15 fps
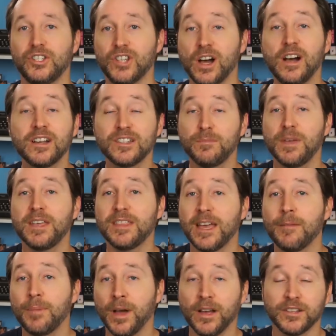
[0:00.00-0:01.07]
Dogs made
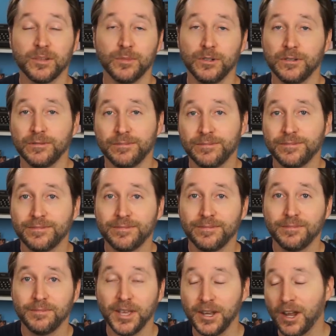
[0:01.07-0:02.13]
that possible.
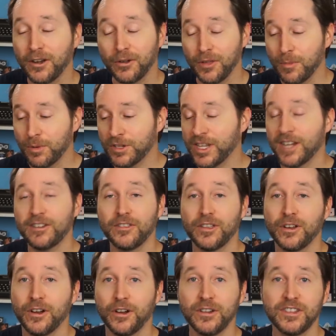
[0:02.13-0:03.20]
They not only protected
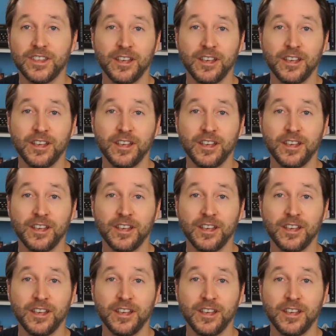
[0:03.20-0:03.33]
the herds,